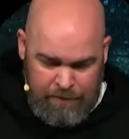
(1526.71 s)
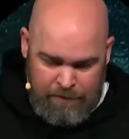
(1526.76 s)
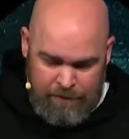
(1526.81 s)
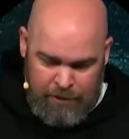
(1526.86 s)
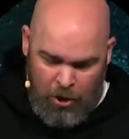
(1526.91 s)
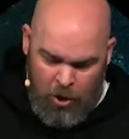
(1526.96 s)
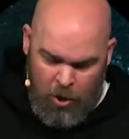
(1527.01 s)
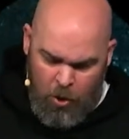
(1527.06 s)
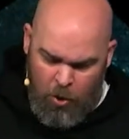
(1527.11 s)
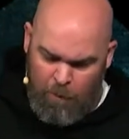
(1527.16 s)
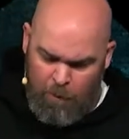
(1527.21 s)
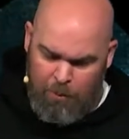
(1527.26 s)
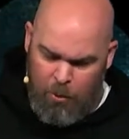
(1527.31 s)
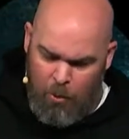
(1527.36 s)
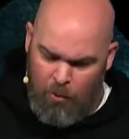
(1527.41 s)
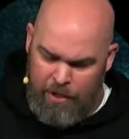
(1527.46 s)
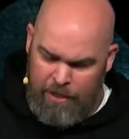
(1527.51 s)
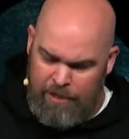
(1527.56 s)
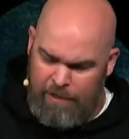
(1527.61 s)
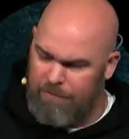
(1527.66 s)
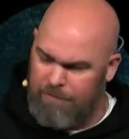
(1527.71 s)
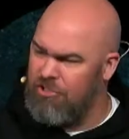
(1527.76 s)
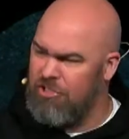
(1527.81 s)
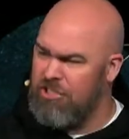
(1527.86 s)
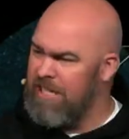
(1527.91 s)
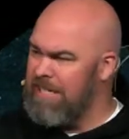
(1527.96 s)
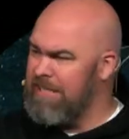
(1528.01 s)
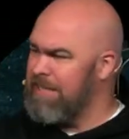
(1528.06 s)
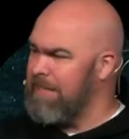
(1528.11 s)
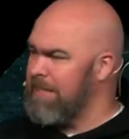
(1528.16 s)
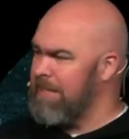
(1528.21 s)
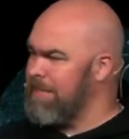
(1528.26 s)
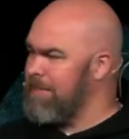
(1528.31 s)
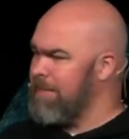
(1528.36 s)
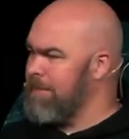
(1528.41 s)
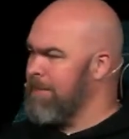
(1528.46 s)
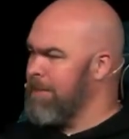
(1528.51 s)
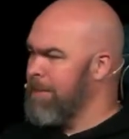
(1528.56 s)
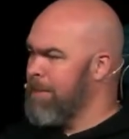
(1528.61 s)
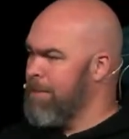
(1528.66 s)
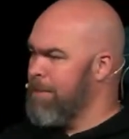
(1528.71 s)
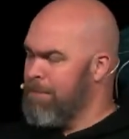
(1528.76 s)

The whole point of Jesus